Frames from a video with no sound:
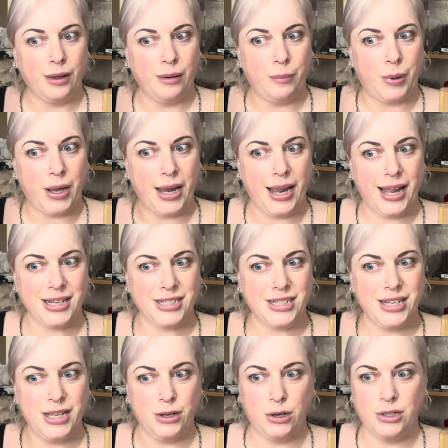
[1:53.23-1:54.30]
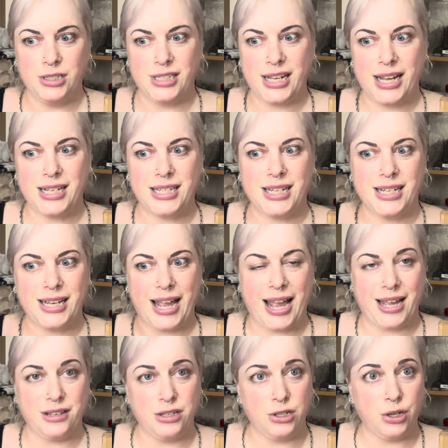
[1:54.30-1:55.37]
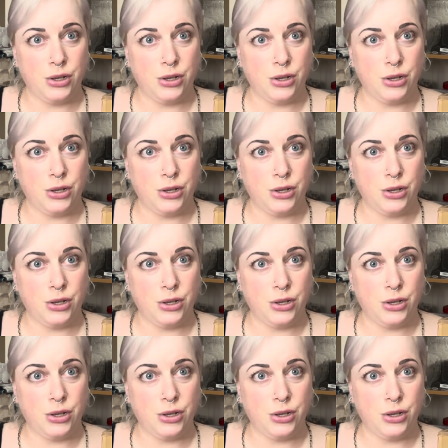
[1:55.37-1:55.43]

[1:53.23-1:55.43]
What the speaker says: But I actually contacted Ads,